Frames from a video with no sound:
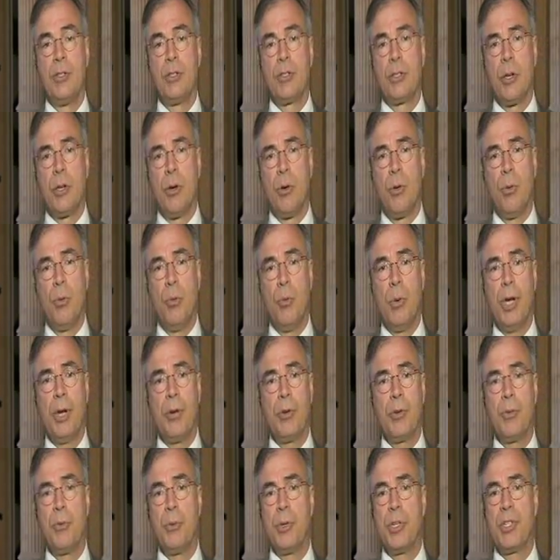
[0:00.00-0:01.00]
So
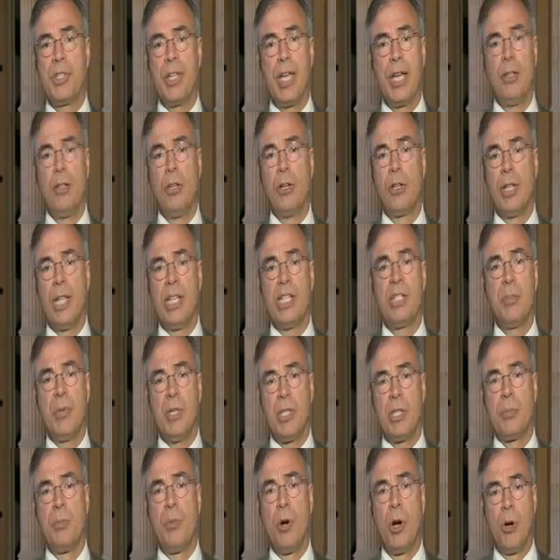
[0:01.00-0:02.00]
we're saying, look, let's
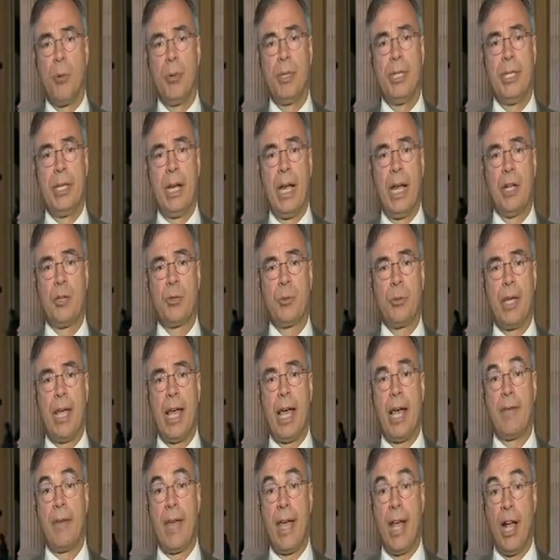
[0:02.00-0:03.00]
be smart with the dollars
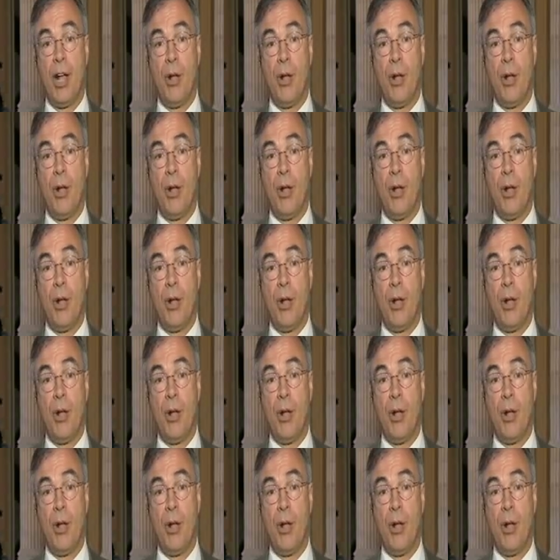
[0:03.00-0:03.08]
we have,